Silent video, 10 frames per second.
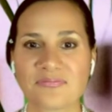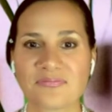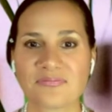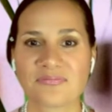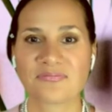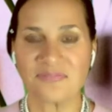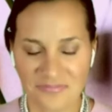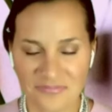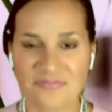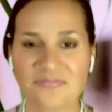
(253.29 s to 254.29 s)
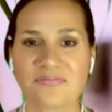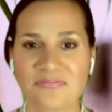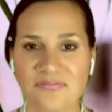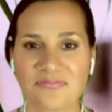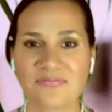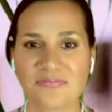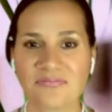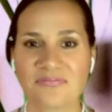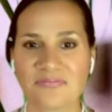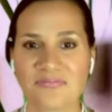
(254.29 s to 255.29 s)

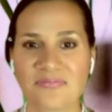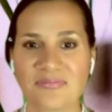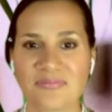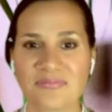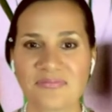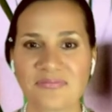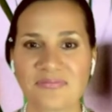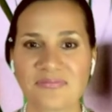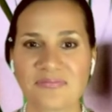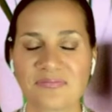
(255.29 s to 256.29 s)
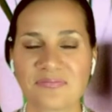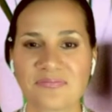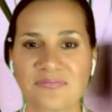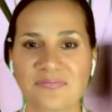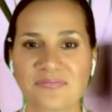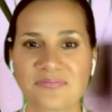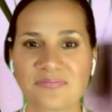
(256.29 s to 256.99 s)
The person shown says nothing.